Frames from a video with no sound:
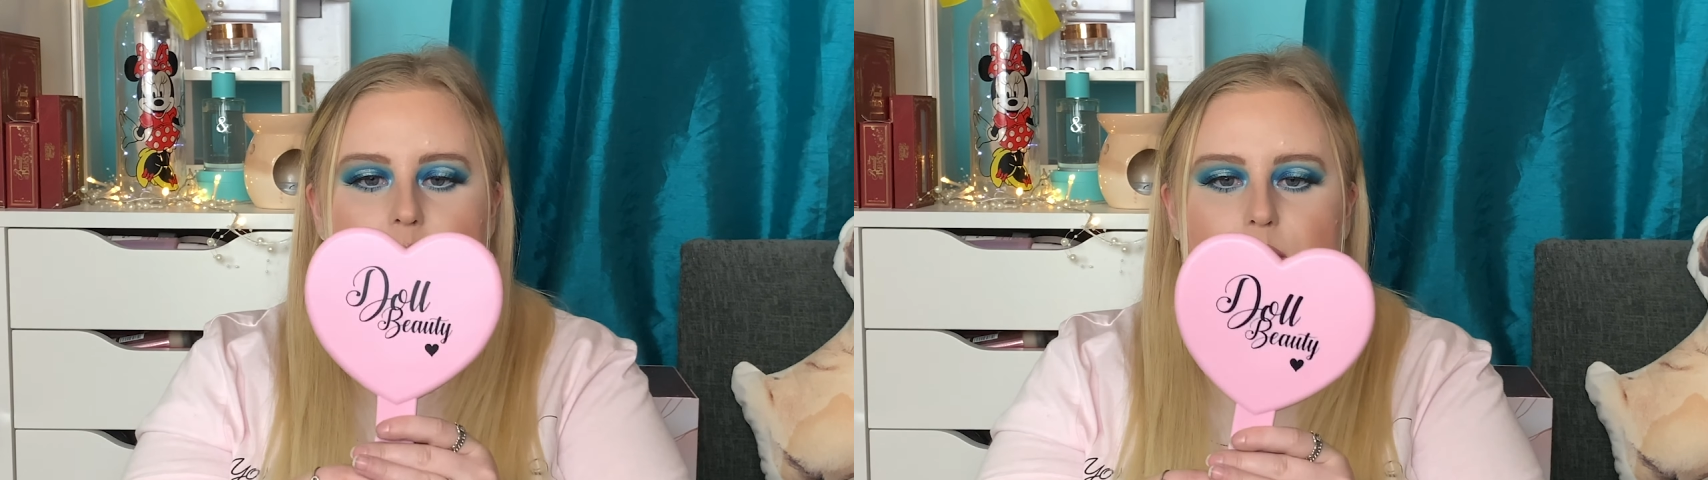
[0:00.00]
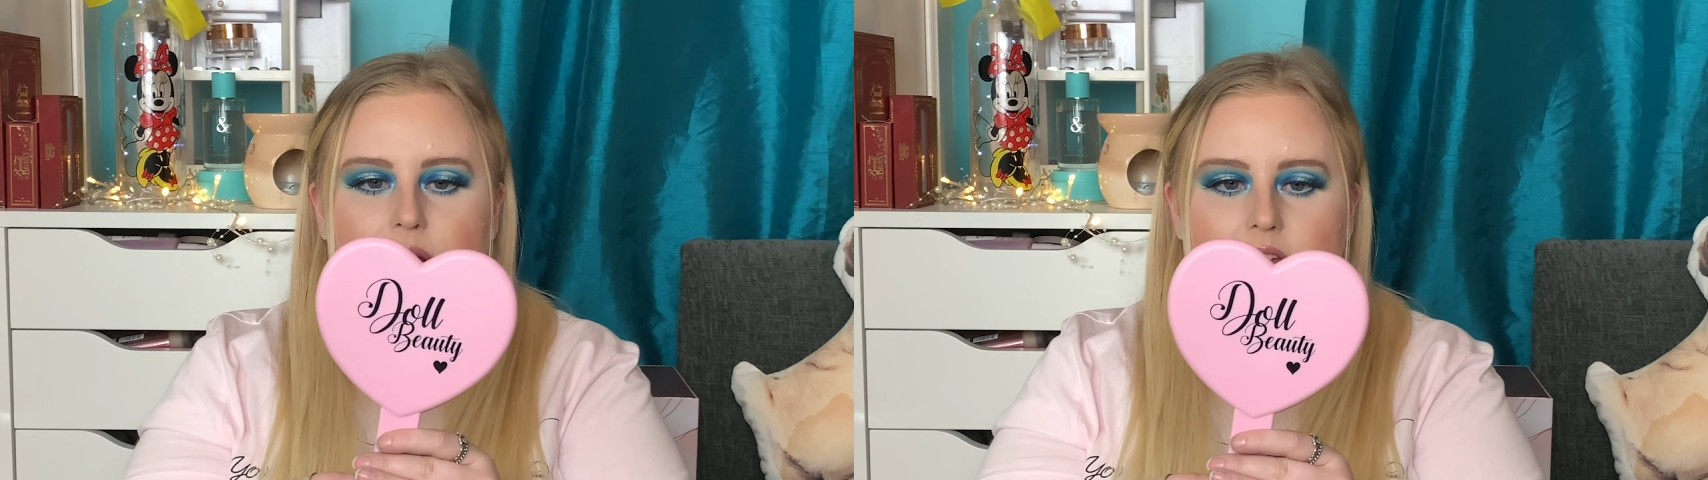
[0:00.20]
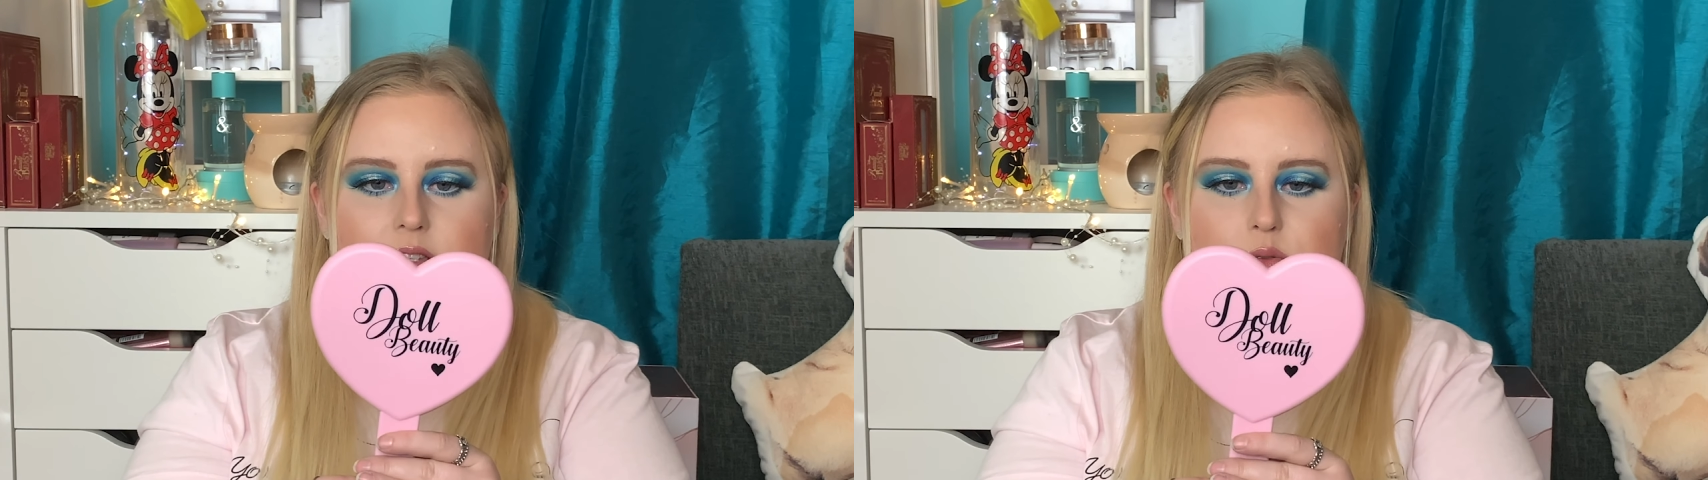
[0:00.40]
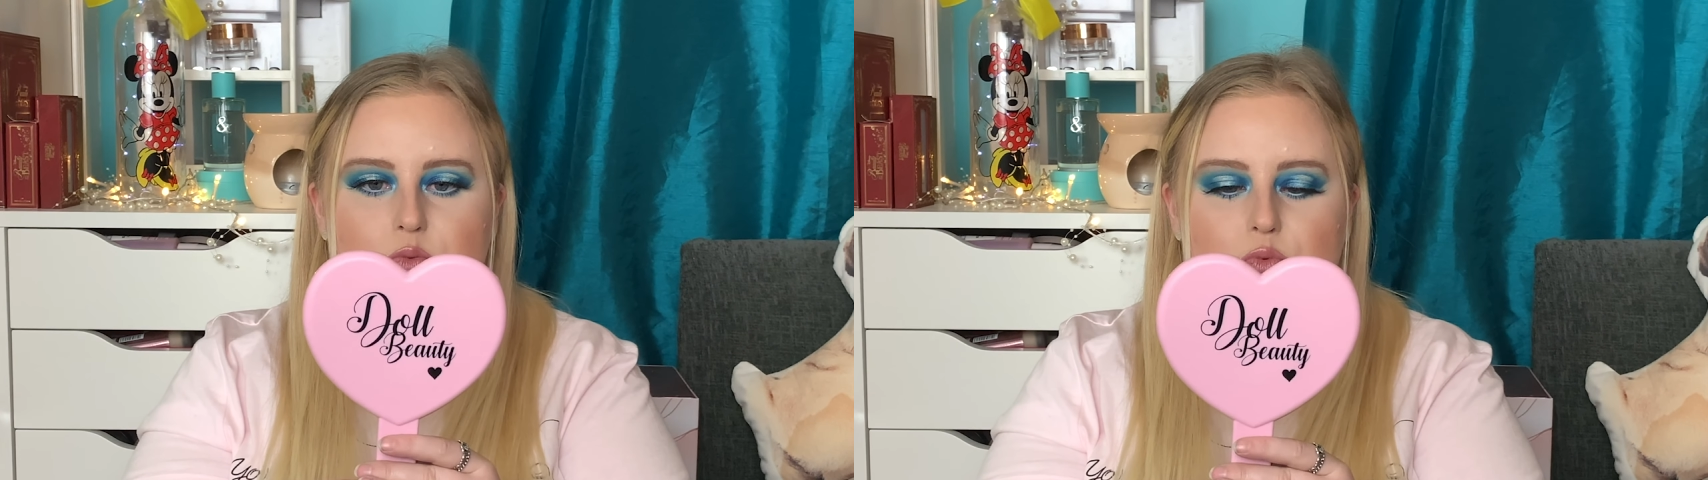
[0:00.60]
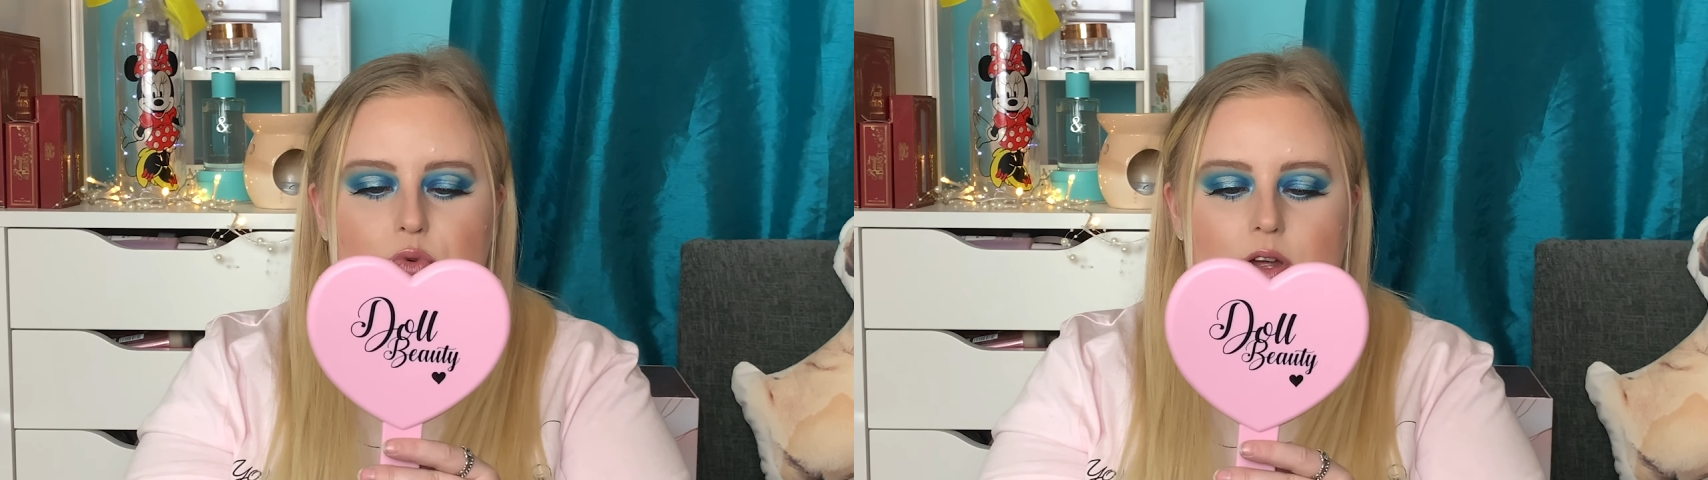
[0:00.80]
but it is
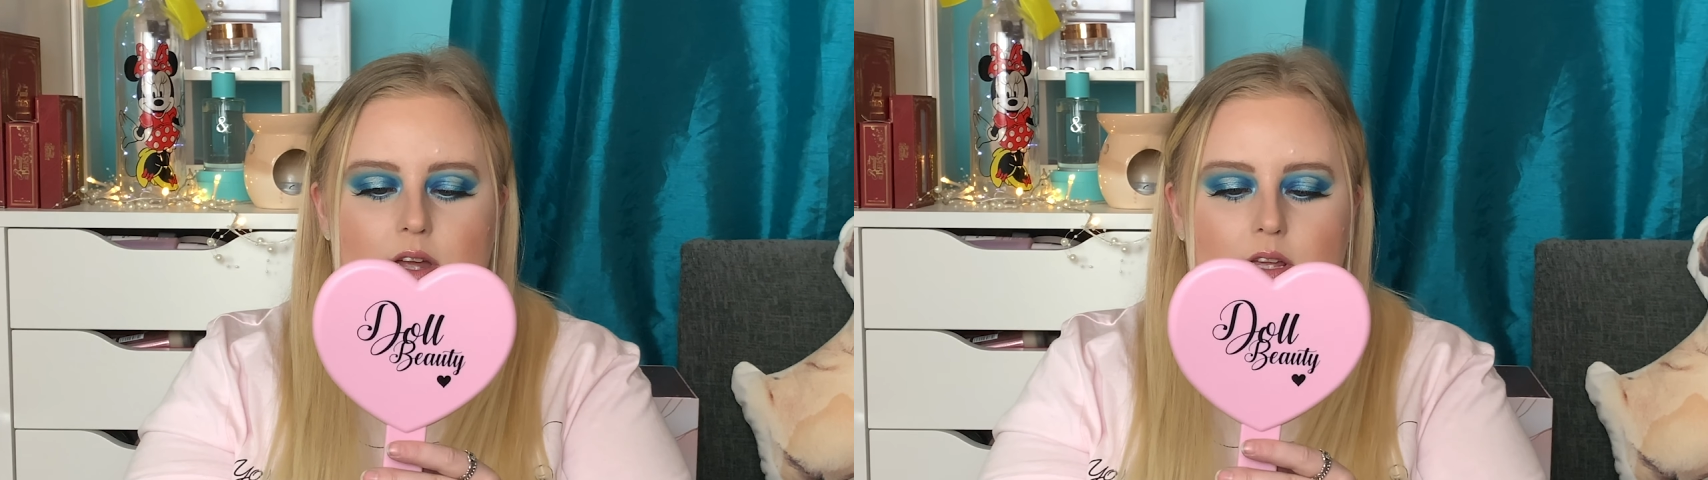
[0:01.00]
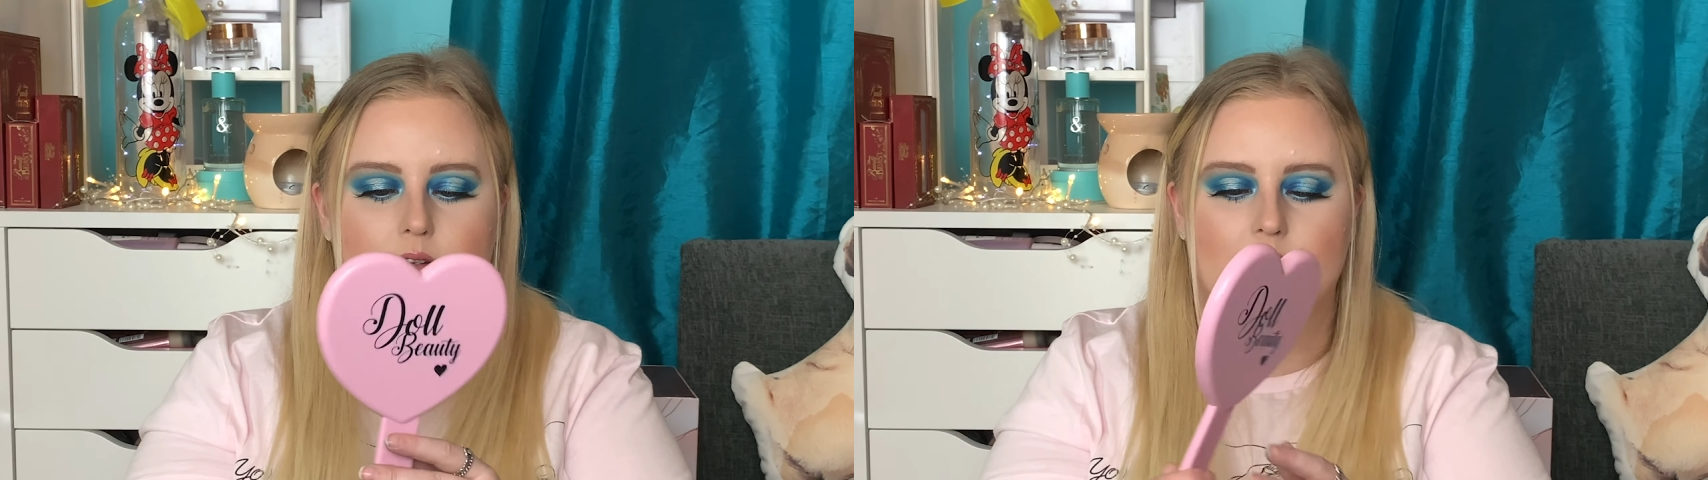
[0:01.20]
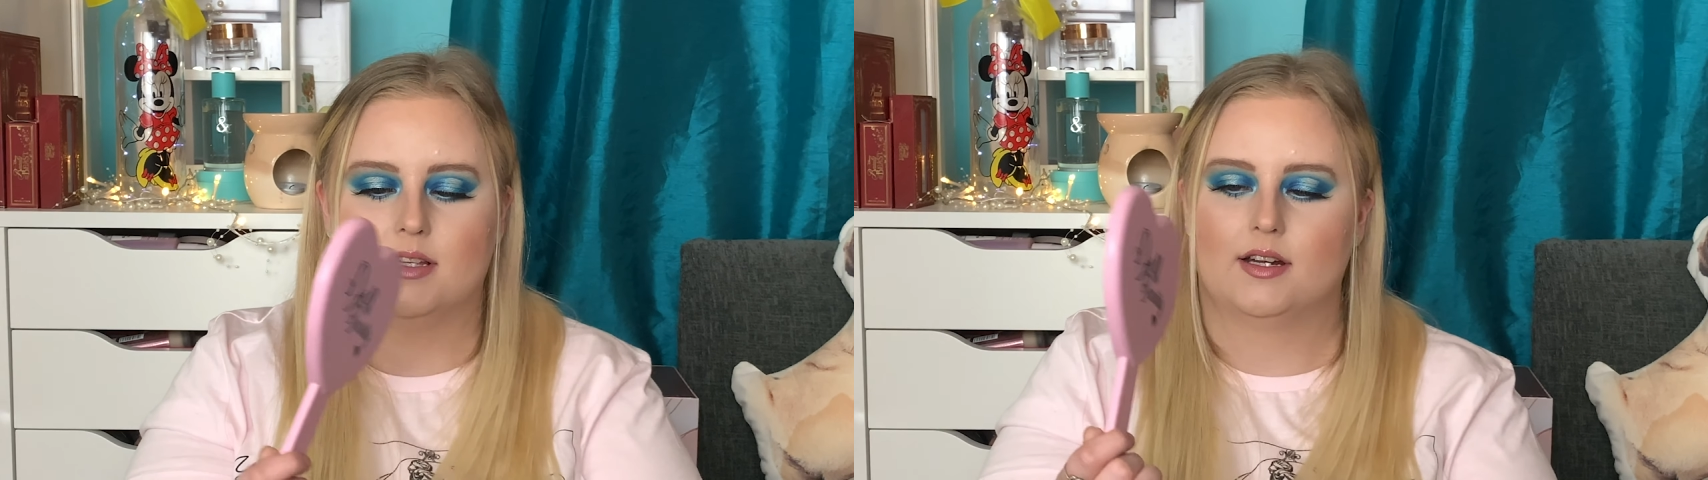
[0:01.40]
really